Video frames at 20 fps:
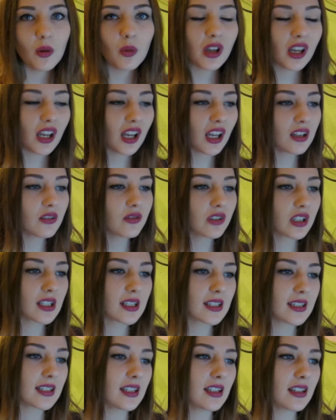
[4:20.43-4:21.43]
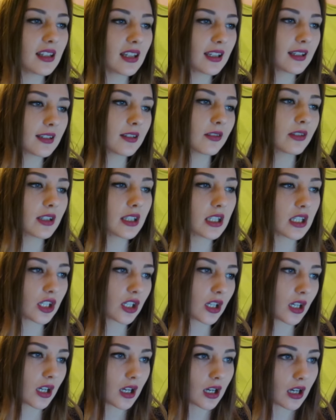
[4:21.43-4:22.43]
We didn't even get to see like his
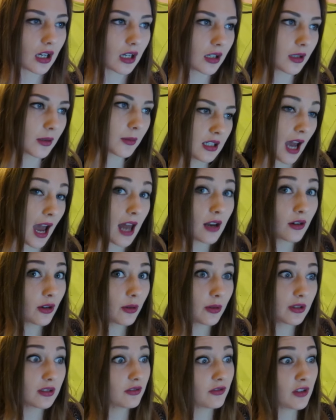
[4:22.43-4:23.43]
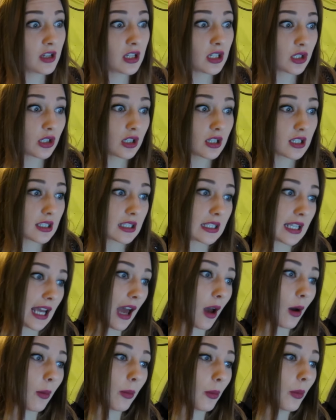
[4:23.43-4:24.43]
finisher. I don't know what his finisher is
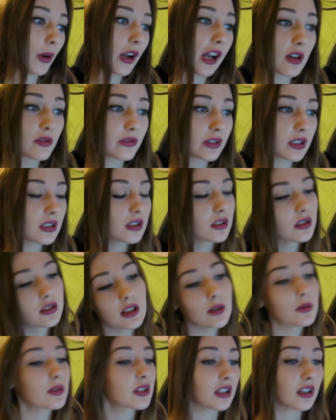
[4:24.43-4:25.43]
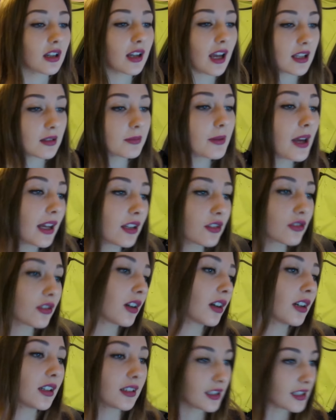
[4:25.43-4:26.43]
now, but whatever. That was a good ass match
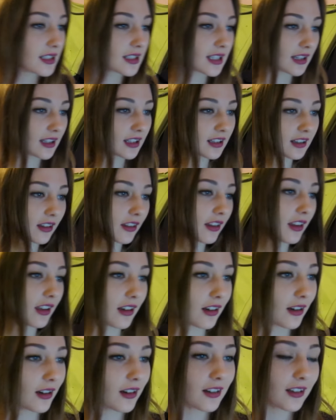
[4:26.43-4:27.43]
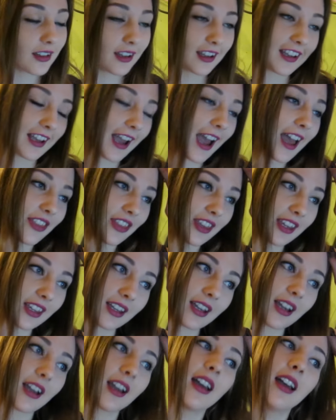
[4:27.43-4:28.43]
regardless. I think that they're like I think
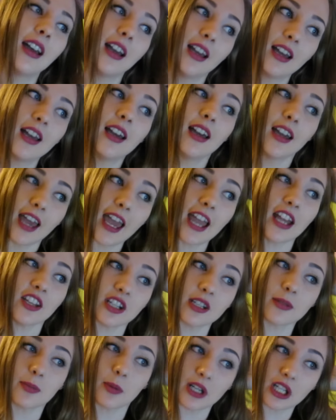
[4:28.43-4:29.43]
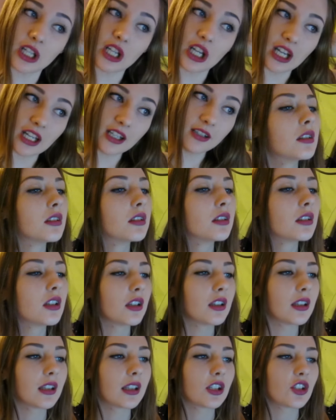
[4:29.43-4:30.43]
AJ's pretty good.
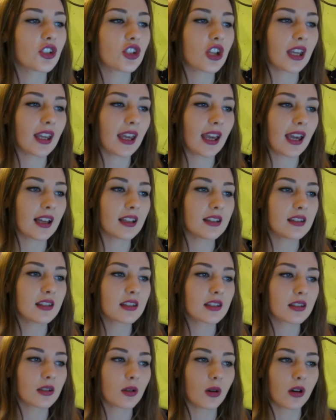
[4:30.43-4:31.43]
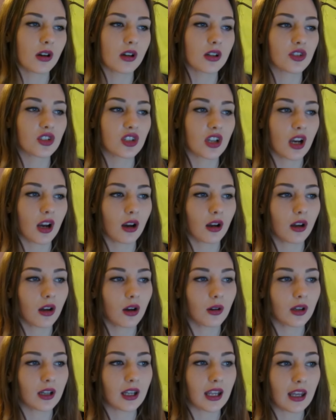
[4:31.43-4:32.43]
Are they going to shake hands? Or is
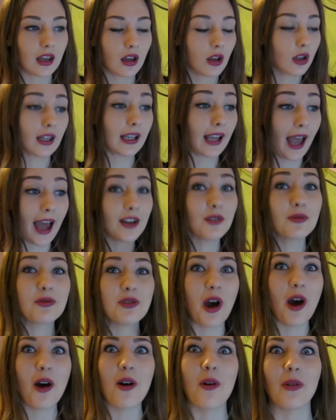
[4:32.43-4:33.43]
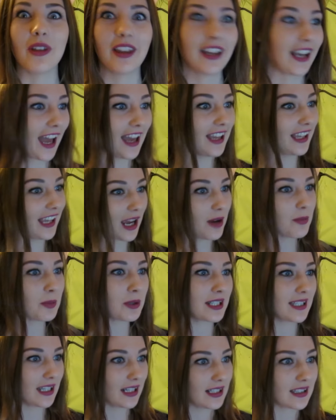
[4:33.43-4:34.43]
Jericho going to hit? I don't know. Like, I can't
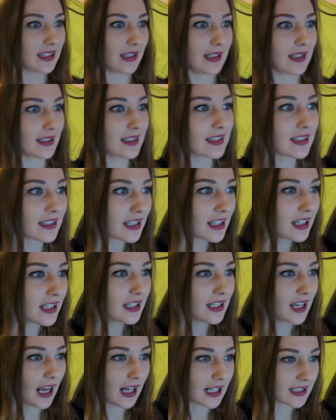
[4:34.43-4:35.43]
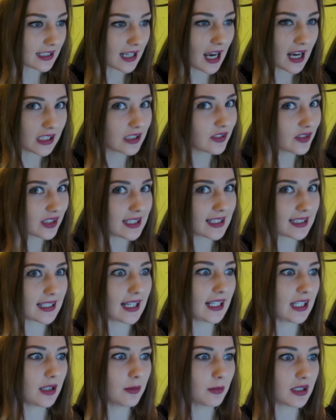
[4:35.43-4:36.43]
predict this. And it's kind of
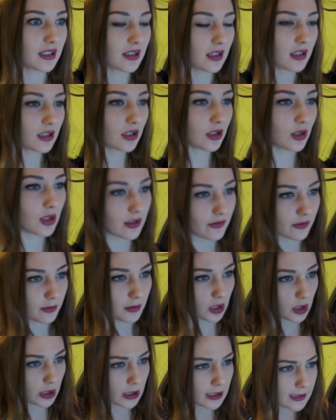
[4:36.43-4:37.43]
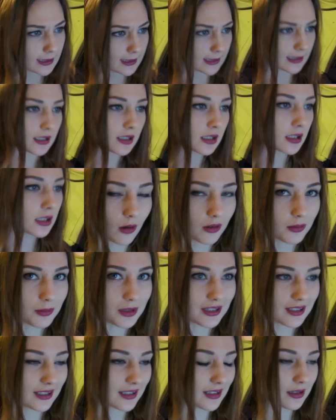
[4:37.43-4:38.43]
exciting, but it's also driving me crazy. Oh, the
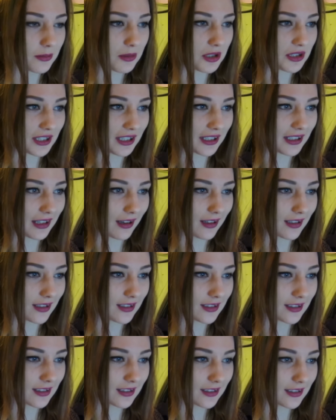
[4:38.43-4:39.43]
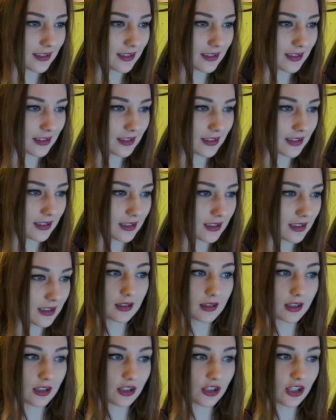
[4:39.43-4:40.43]
music, the music cut.
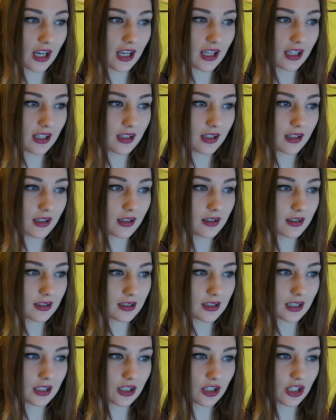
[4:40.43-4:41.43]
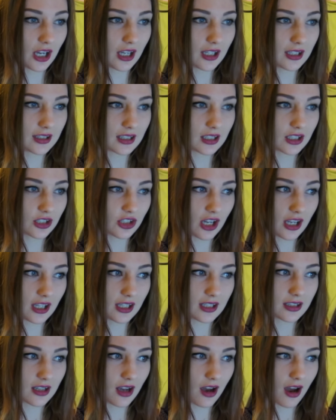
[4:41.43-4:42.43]
It's going to shake. It's going to shake. He's going to shake.
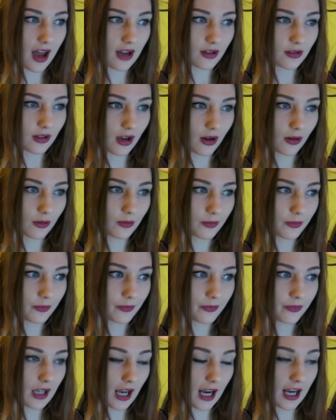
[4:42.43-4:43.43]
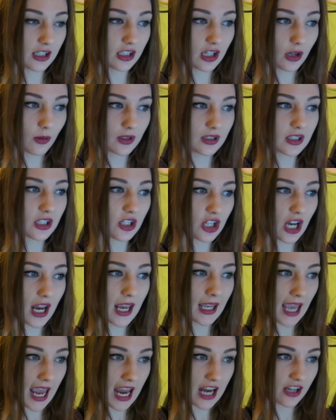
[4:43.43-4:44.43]
He's not. I don't know. AJ wants to
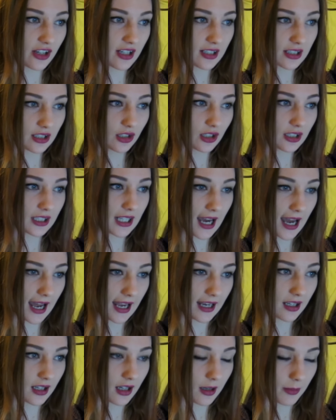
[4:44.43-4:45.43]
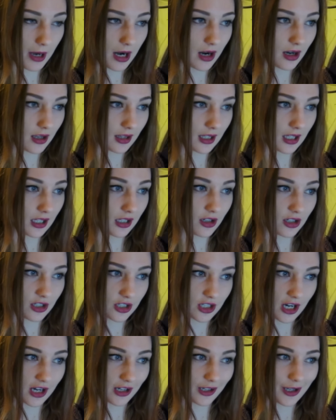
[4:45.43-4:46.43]
shake. AJ's a good guy, apparently.
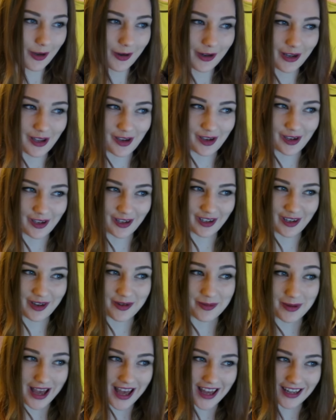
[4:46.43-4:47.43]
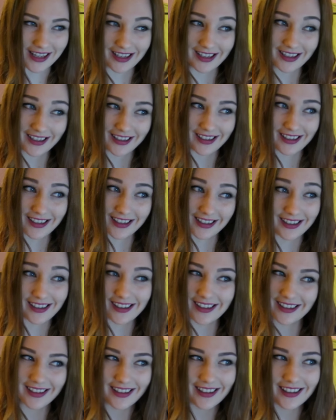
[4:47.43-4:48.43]
Chris Jericho, are you good Are you bad? Uh-huh,
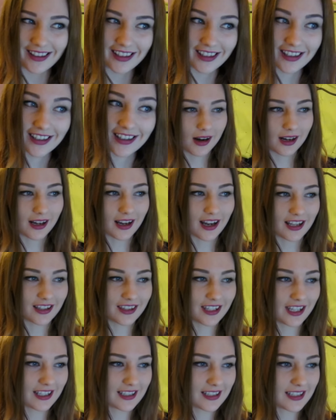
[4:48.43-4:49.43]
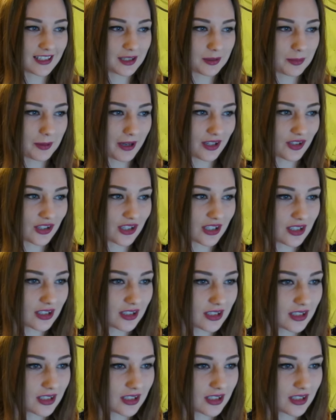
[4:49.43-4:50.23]
uh-huh. God, the anticipation.